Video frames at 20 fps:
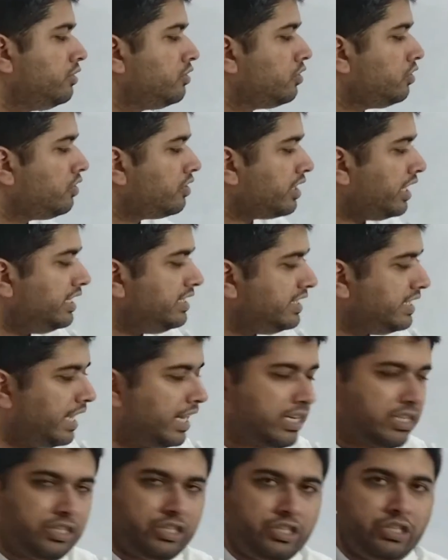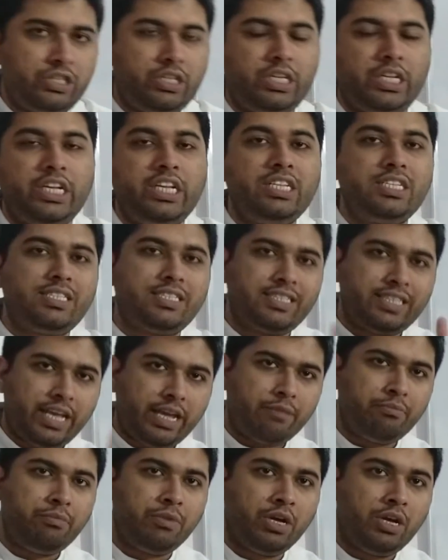so transaction is
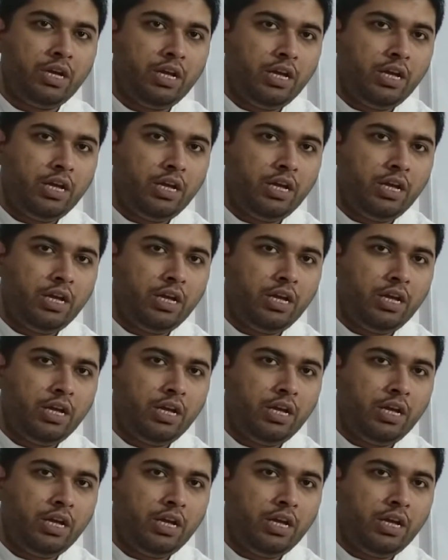same